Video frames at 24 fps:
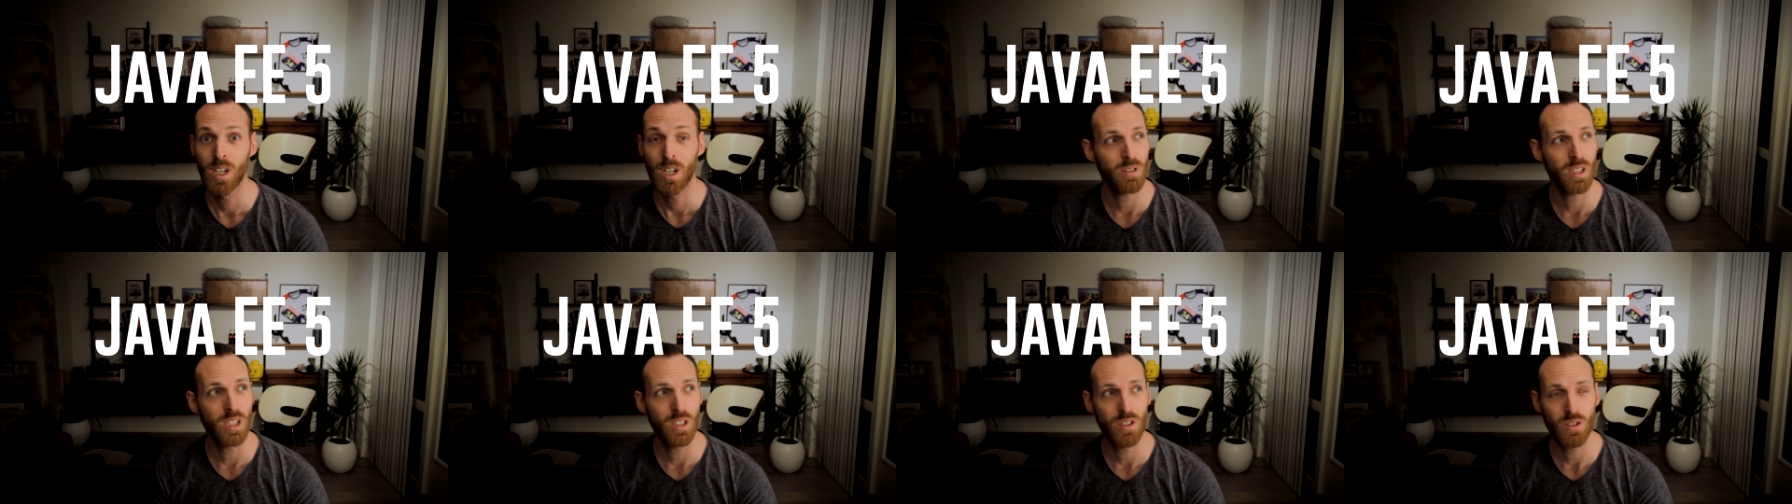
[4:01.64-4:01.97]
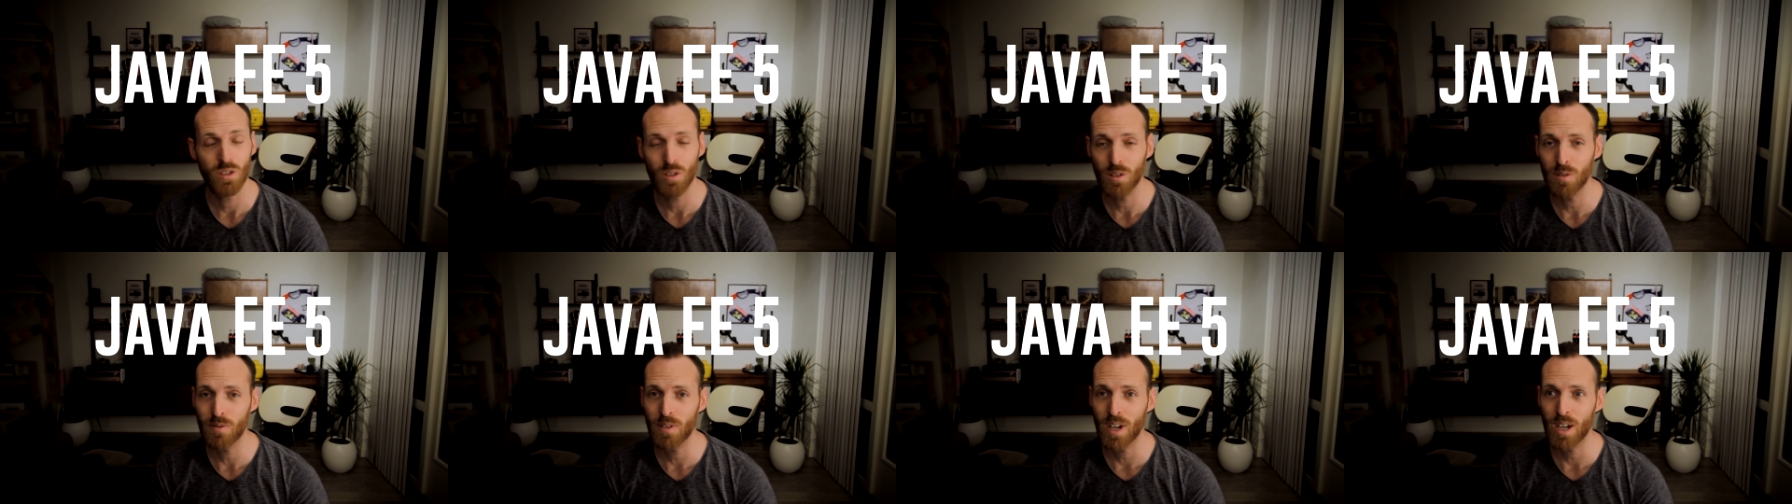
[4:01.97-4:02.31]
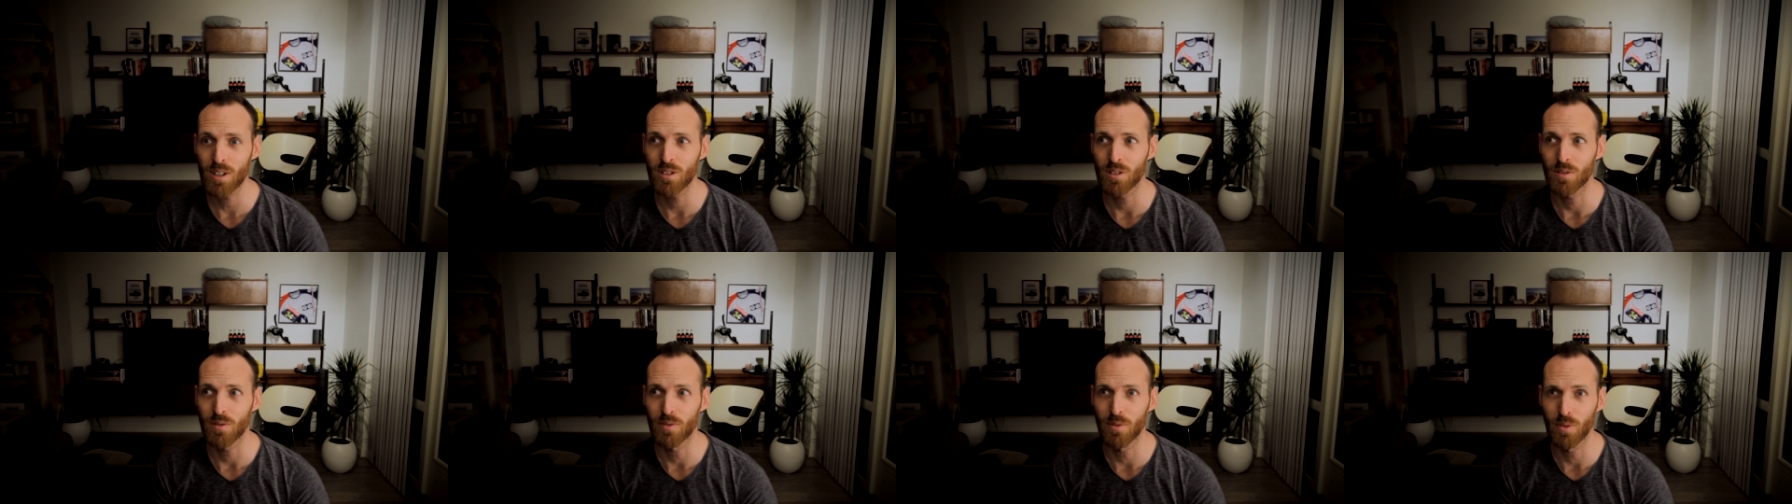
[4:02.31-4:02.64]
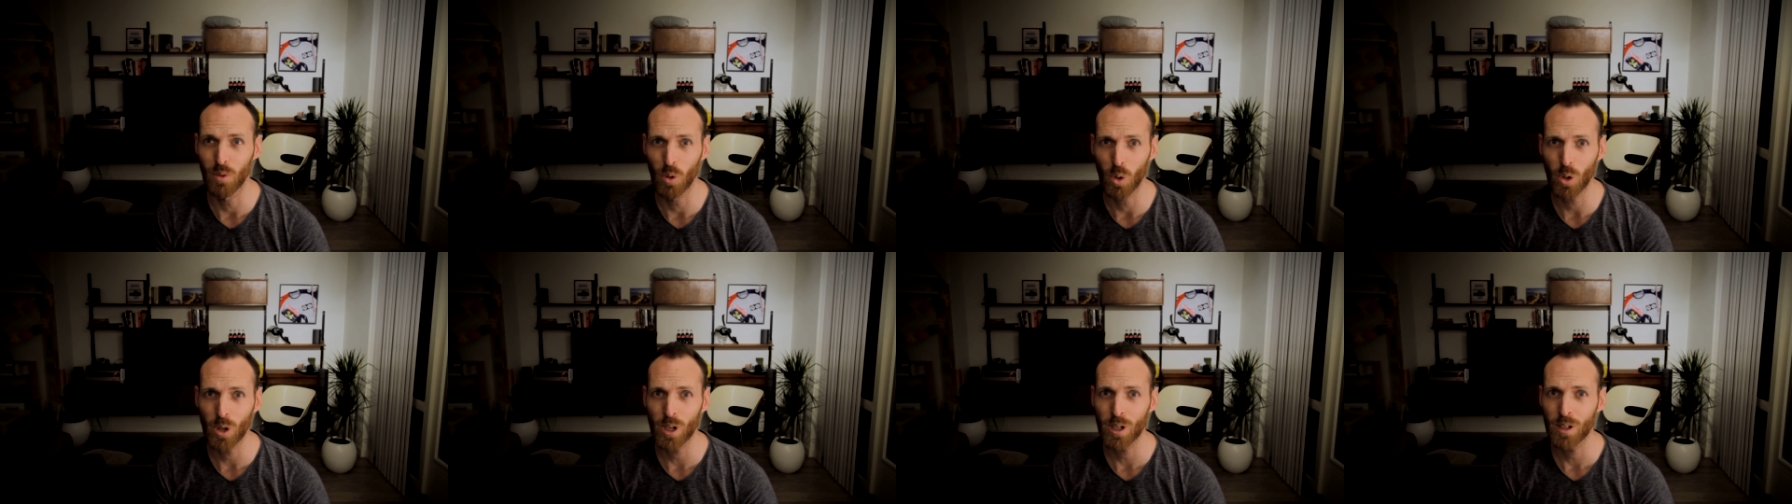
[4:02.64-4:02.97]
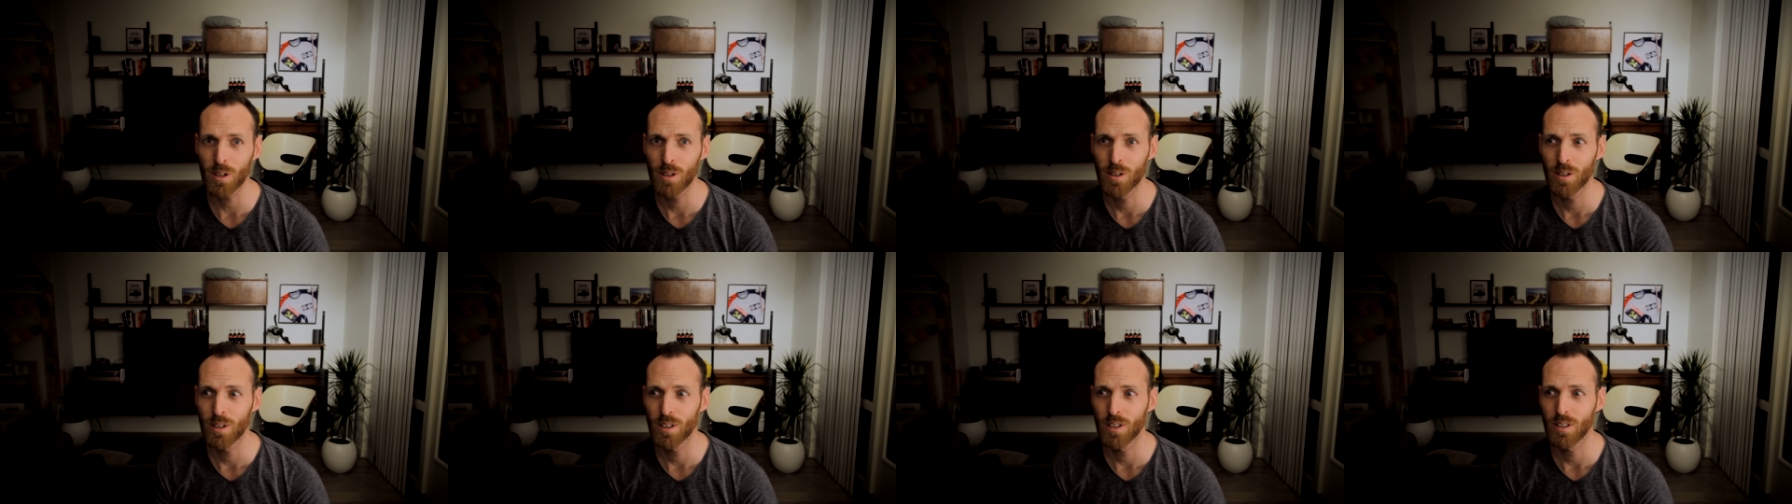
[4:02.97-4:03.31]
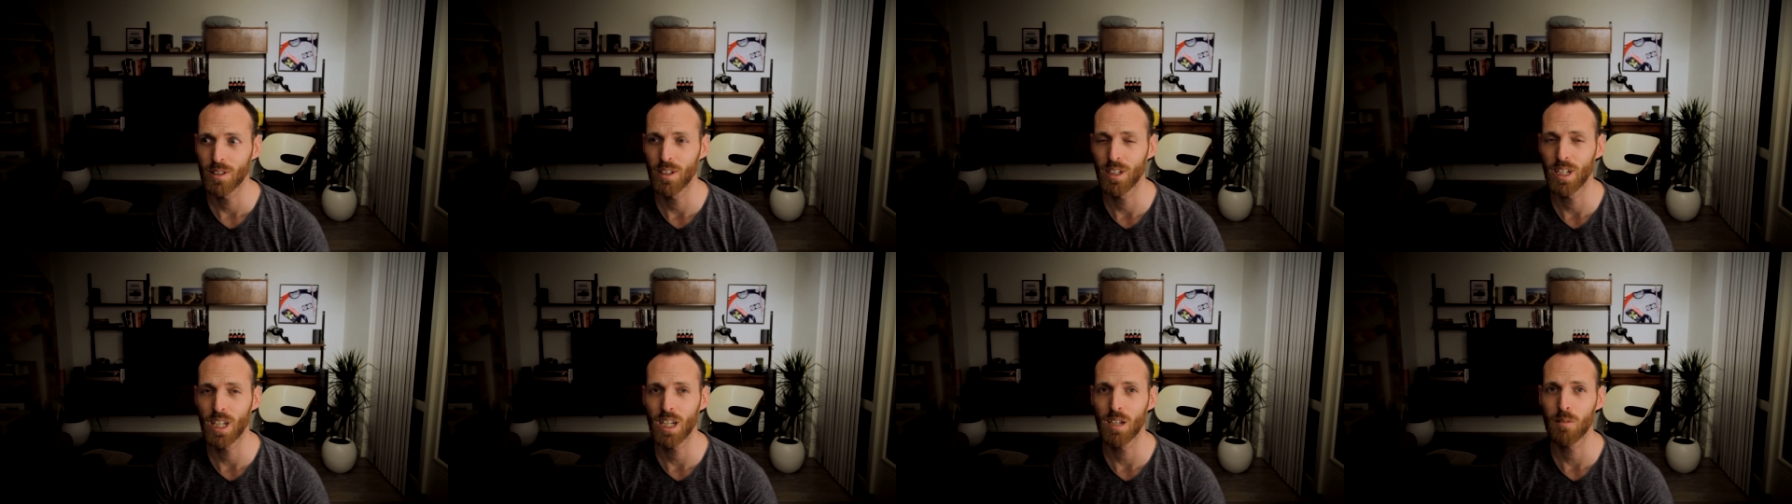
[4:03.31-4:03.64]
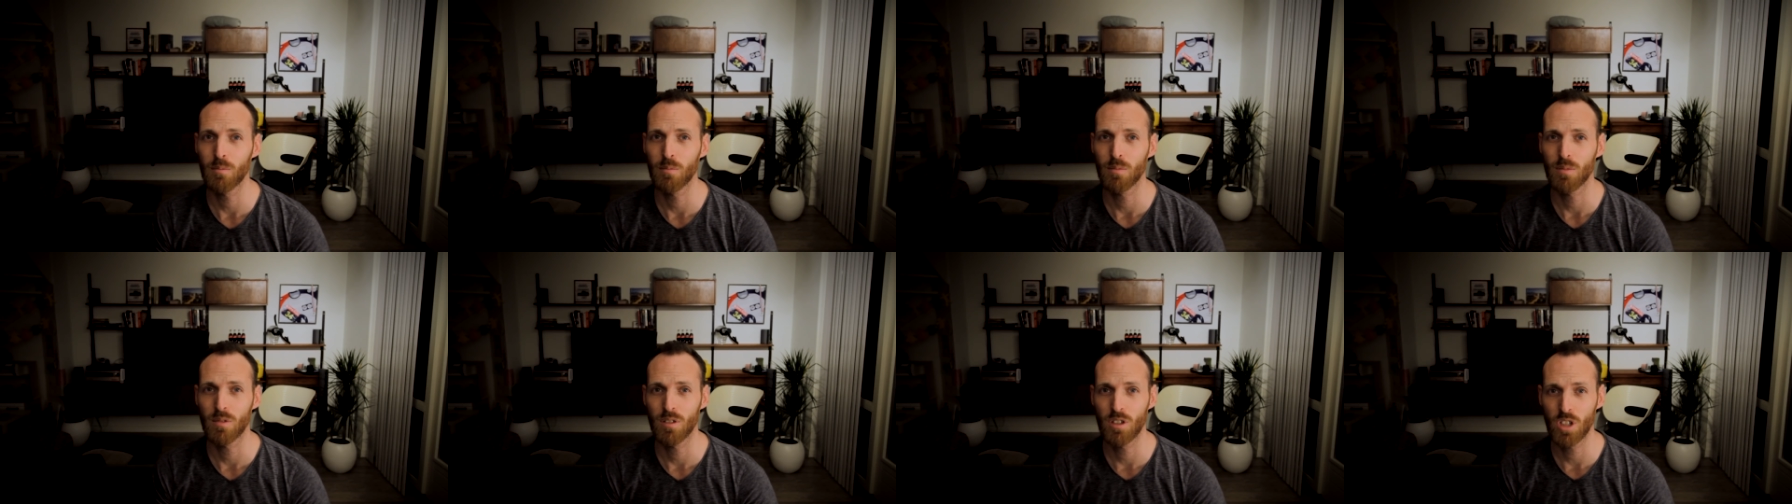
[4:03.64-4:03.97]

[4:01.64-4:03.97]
In 2004, the name